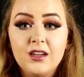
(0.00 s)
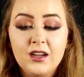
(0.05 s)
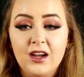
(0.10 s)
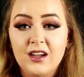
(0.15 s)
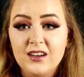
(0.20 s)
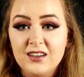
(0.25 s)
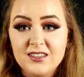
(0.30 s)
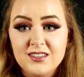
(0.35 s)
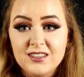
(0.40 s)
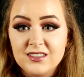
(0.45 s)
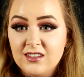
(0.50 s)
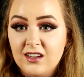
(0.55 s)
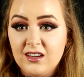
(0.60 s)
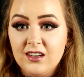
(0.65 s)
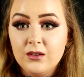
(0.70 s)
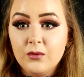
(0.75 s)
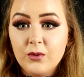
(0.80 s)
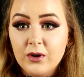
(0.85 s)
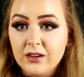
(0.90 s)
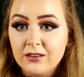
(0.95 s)
and it's
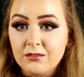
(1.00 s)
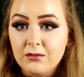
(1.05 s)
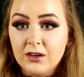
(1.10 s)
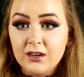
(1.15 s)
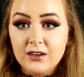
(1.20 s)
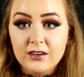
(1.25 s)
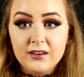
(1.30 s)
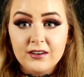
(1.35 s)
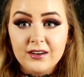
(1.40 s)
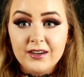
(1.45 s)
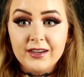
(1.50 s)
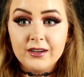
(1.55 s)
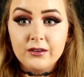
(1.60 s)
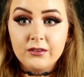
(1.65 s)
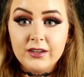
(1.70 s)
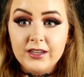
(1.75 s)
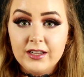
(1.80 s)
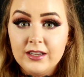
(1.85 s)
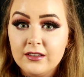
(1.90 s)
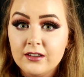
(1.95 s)
exactly what I'd wear on a night
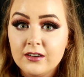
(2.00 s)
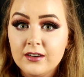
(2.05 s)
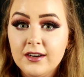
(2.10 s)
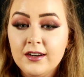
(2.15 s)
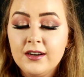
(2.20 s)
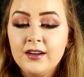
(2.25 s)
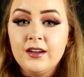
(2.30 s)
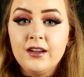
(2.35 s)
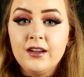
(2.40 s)
out either.